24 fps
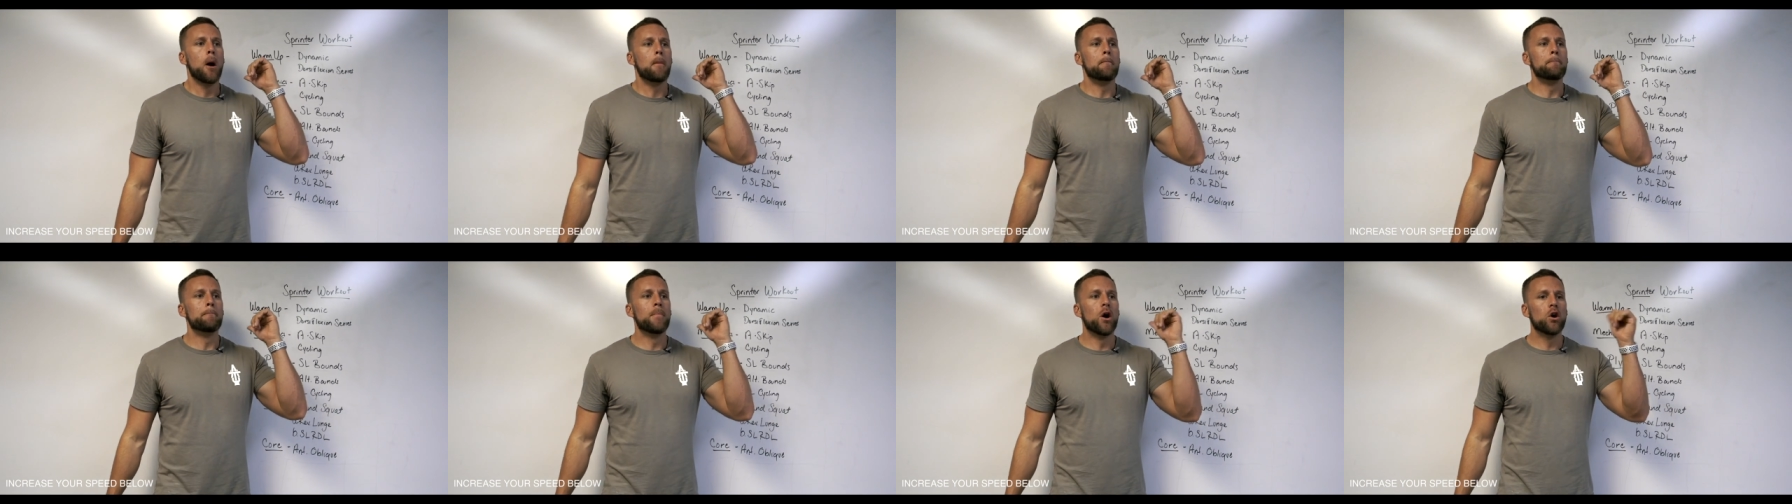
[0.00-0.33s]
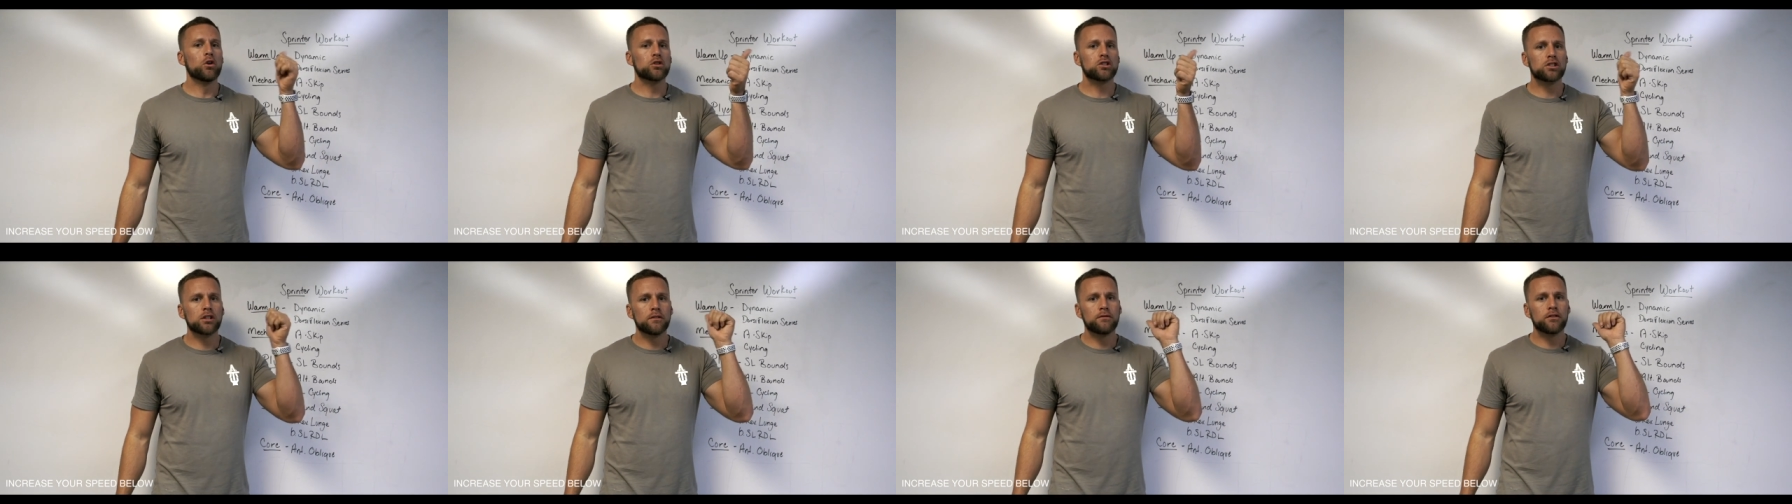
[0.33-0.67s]

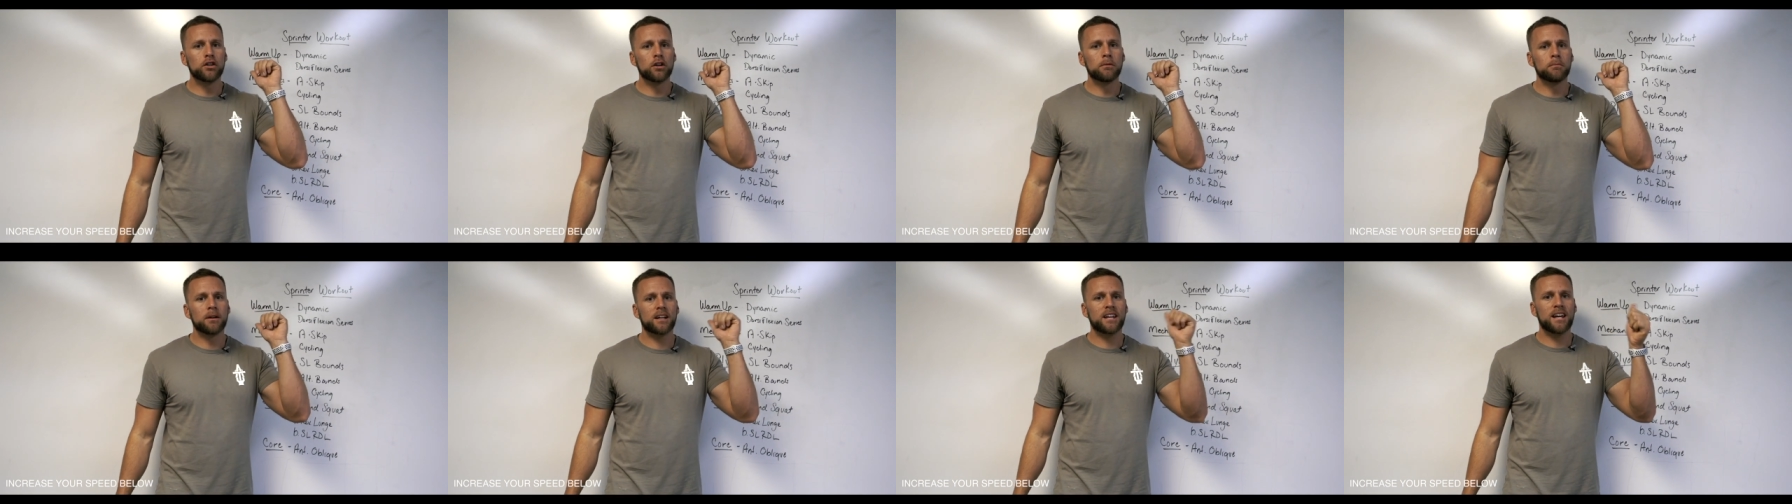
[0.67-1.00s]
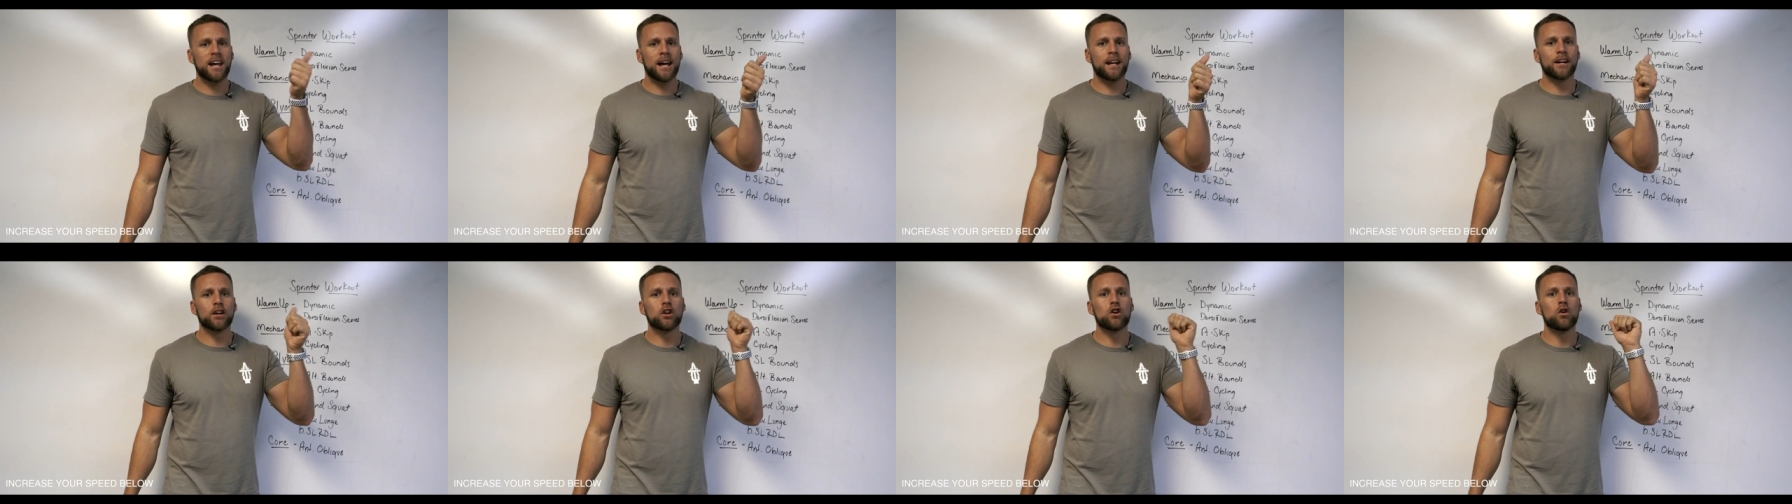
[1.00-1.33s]
most of your
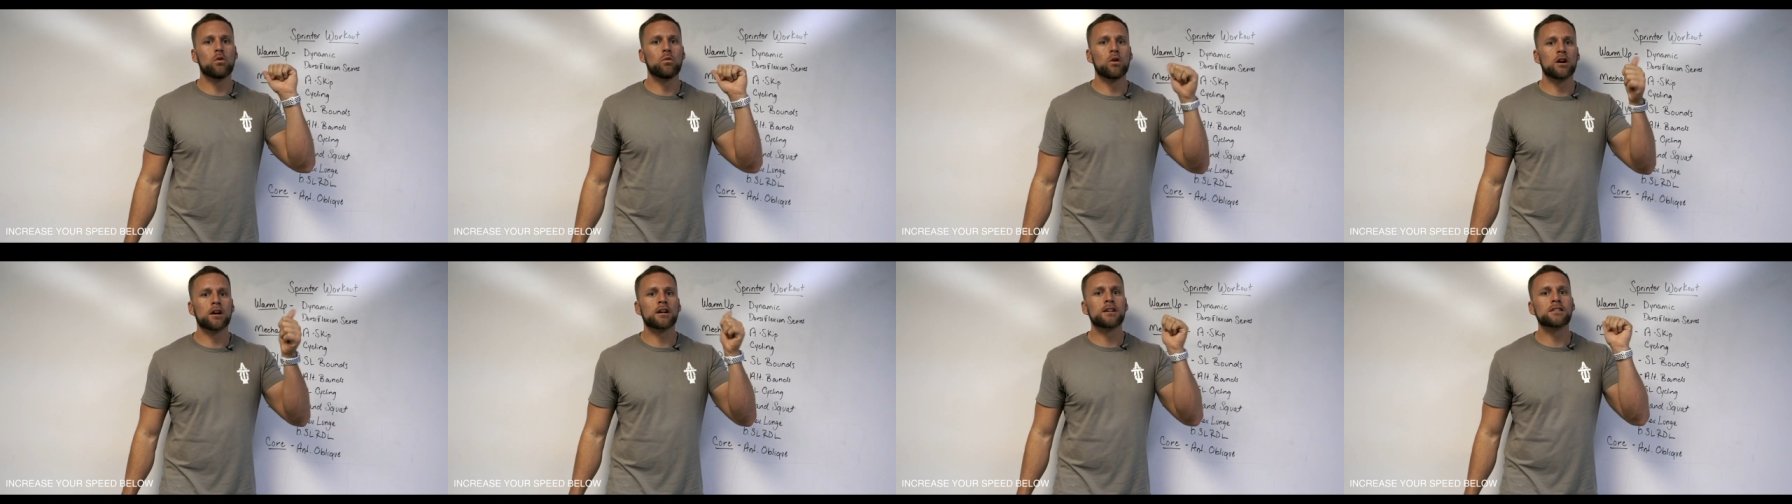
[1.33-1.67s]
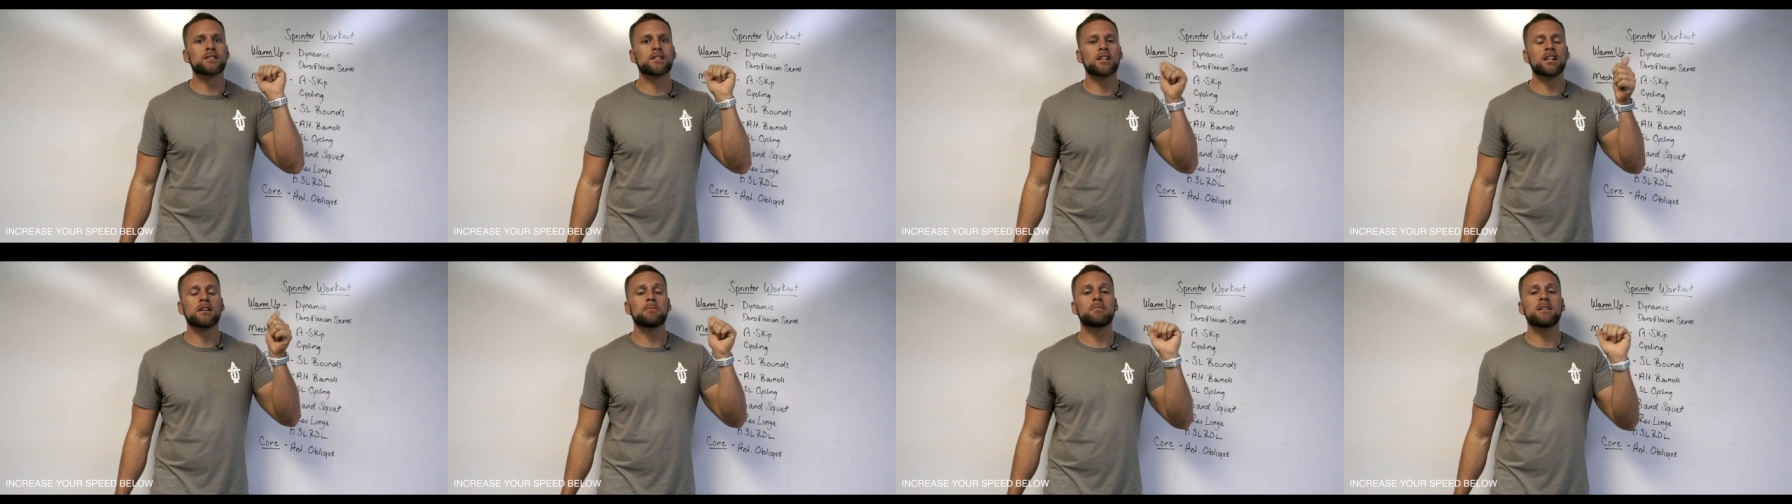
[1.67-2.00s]
mechanical work
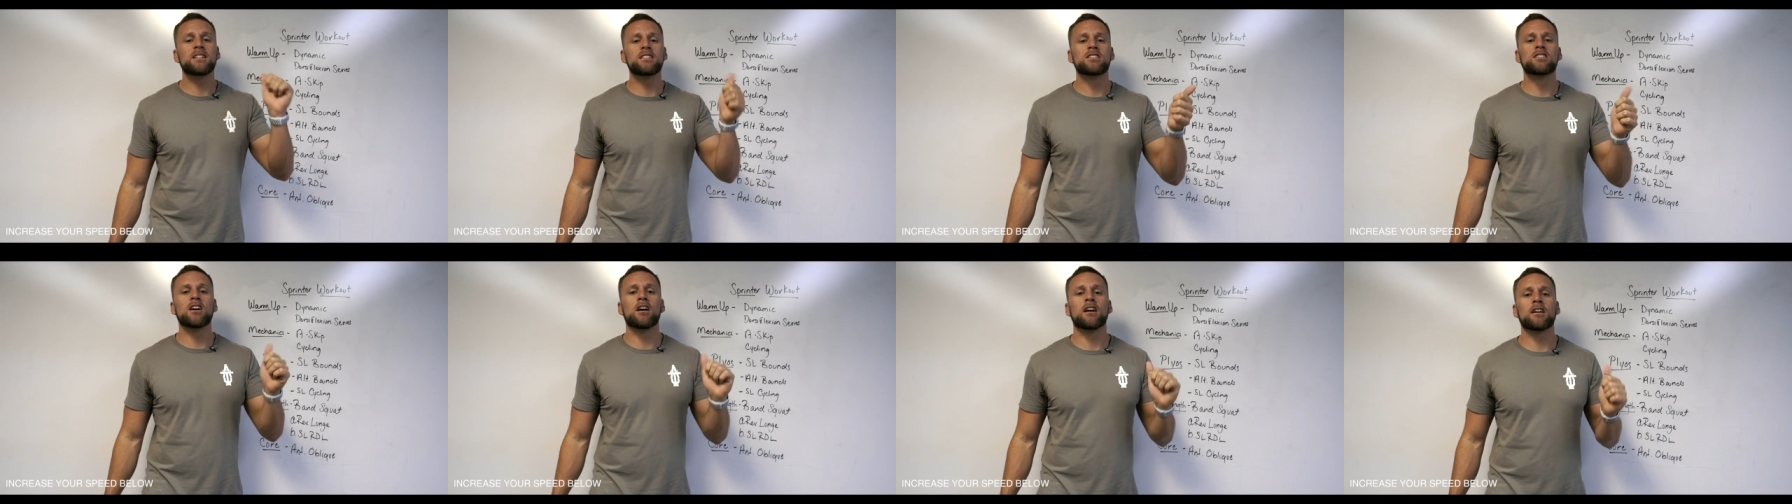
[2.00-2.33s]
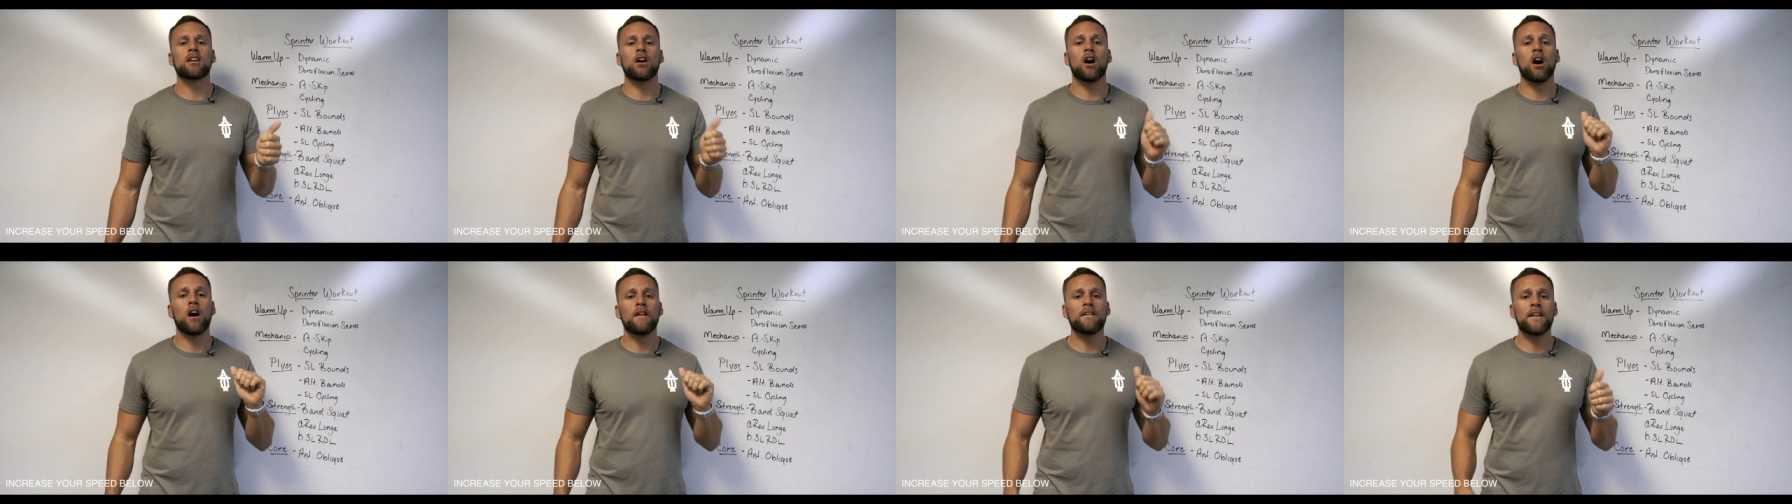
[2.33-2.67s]
is gonna be
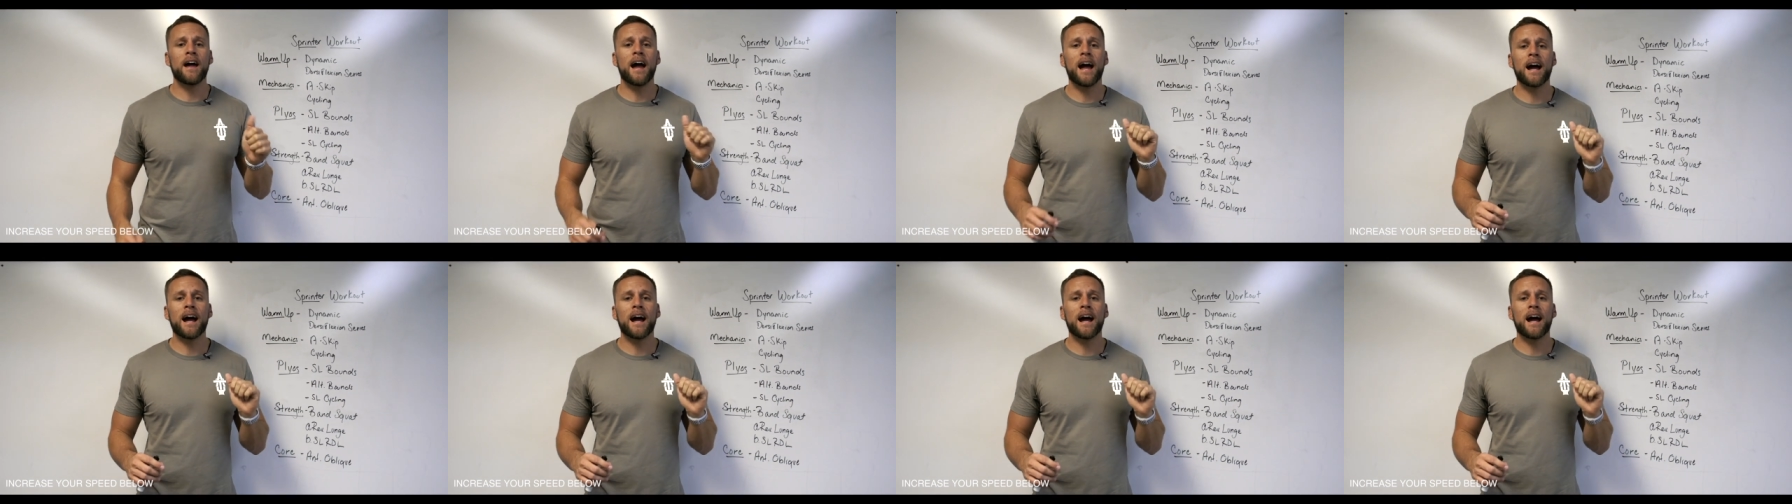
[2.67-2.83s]
done on the